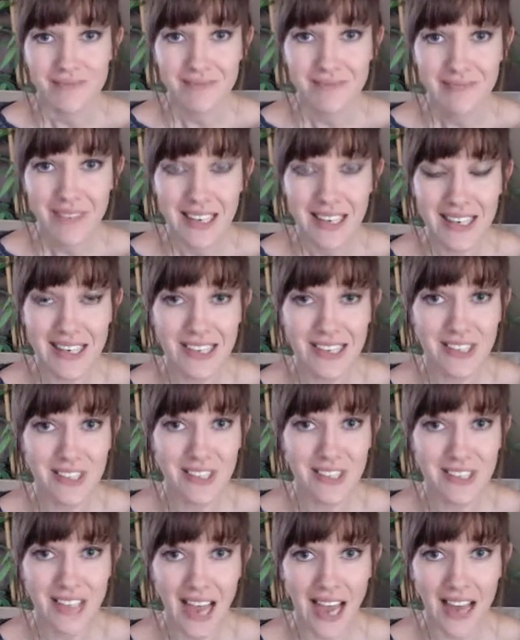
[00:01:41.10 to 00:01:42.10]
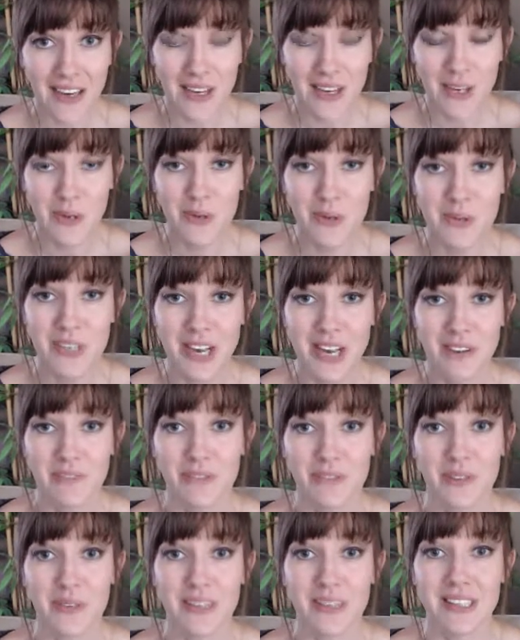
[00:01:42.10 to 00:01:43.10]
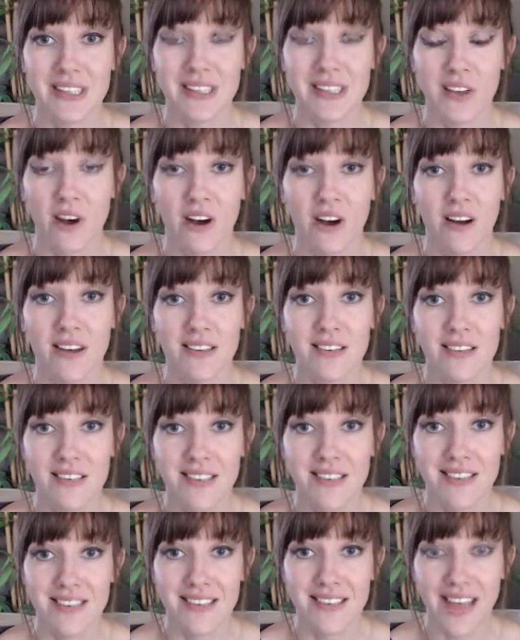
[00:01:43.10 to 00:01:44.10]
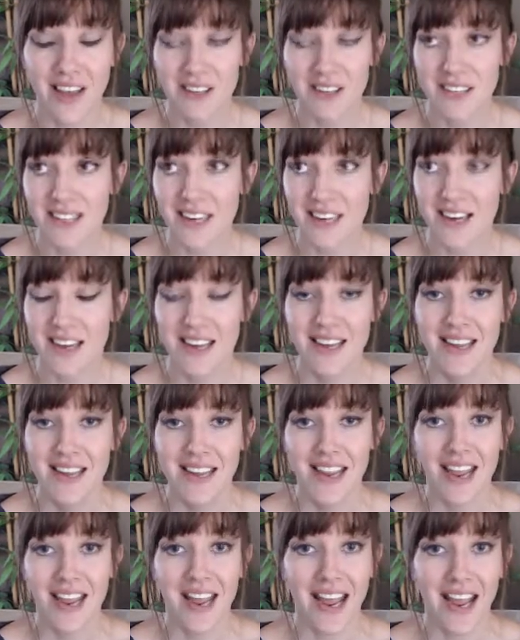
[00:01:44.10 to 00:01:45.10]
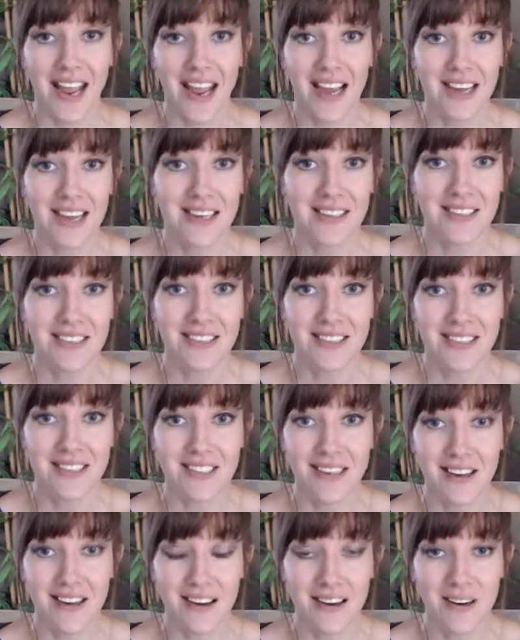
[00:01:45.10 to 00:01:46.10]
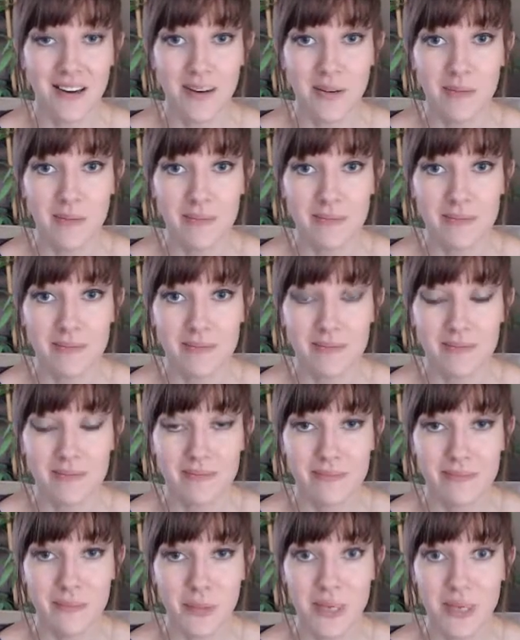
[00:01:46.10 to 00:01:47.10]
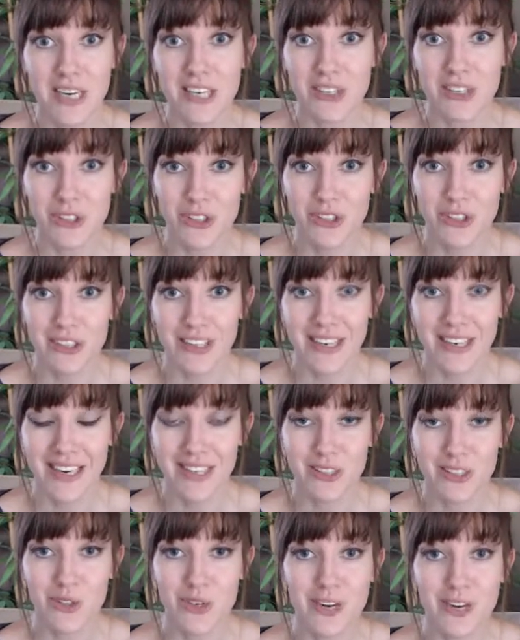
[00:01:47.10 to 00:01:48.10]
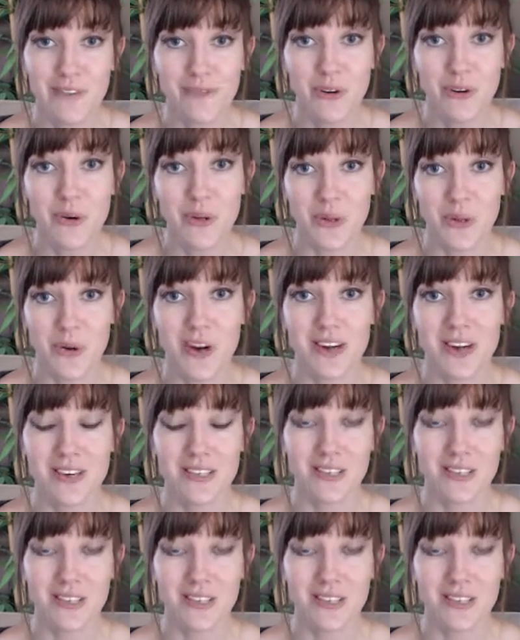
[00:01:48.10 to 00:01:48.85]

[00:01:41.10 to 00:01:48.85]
He's just had a huge influence on Celtic and British history and folklore.